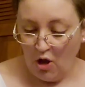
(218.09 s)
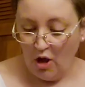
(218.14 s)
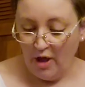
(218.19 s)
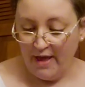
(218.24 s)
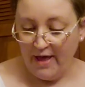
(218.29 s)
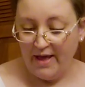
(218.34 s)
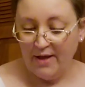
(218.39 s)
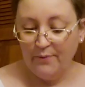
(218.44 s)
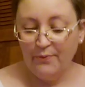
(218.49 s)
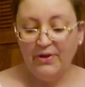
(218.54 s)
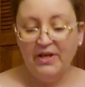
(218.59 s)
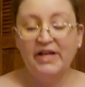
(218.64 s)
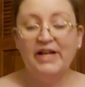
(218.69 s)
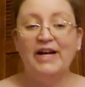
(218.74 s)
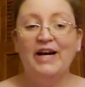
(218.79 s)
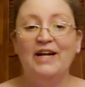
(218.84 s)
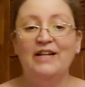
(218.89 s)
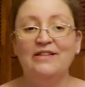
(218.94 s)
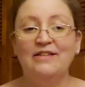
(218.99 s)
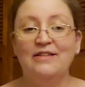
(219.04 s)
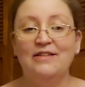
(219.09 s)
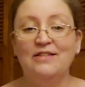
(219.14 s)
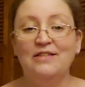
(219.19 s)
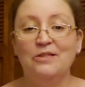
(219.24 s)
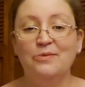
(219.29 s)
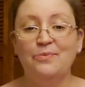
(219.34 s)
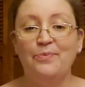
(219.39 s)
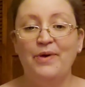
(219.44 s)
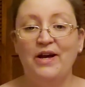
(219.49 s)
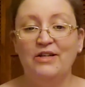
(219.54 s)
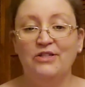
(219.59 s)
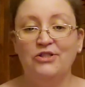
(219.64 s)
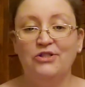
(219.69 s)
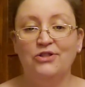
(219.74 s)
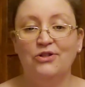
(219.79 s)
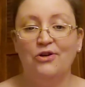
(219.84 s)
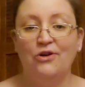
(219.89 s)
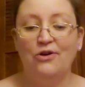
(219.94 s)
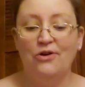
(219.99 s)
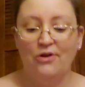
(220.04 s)
And we got the
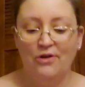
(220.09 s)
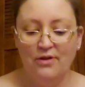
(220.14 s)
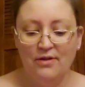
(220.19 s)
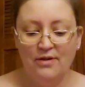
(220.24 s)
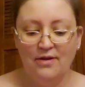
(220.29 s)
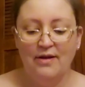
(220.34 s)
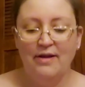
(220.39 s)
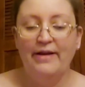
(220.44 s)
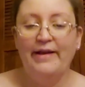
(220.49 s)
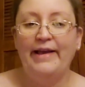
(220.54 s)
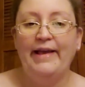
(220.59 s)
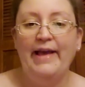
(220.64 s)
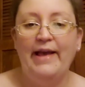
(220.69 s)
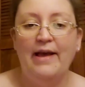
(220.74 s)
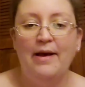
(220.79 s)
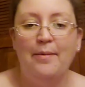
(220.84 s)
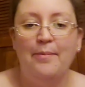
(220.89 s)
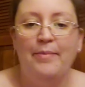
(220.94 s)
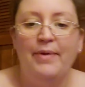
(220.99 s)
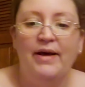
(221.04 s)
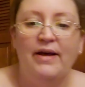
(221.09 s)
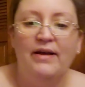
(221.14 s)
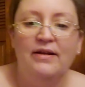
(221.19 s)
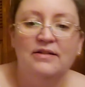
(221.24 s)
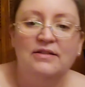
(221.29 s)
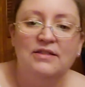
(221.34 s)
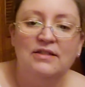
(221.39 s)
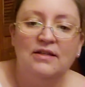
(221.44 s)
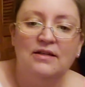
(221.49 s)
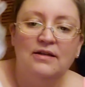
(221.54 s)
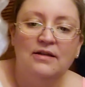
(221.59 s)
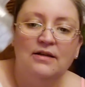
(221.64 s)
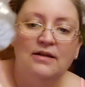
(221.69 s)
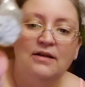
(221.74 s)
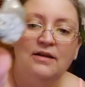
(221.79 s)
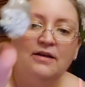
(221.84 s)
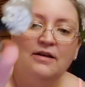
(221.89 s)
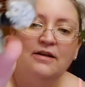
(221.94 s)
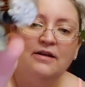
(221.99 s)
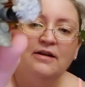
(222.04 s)
special Gambit,
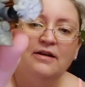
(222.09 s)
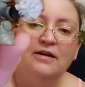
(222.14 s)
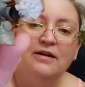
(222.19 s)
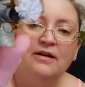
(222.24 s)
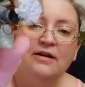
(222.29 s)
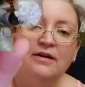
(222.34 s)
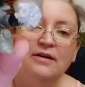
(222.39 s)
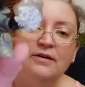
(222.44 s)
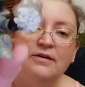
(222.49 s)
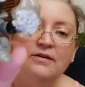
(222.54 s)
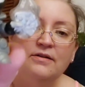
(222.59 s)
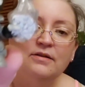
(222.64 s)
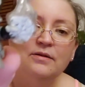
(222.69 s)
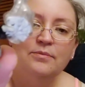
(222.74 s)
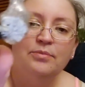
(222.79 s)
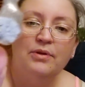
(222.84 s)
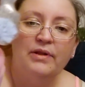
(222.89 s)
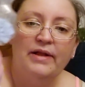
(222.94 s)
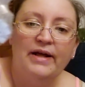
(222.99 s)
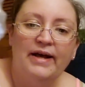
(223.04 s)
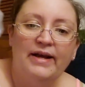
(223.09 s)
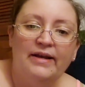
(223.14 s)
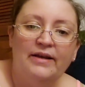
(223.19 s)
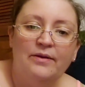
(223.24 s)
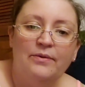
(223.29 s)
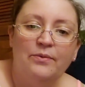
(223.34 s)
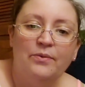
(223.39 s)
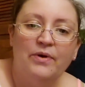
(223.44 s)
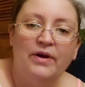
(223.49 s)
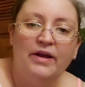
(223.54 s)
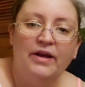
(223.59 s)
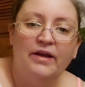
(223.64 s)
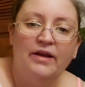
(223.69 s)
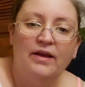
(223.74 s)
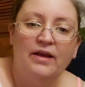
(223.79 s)
the black and white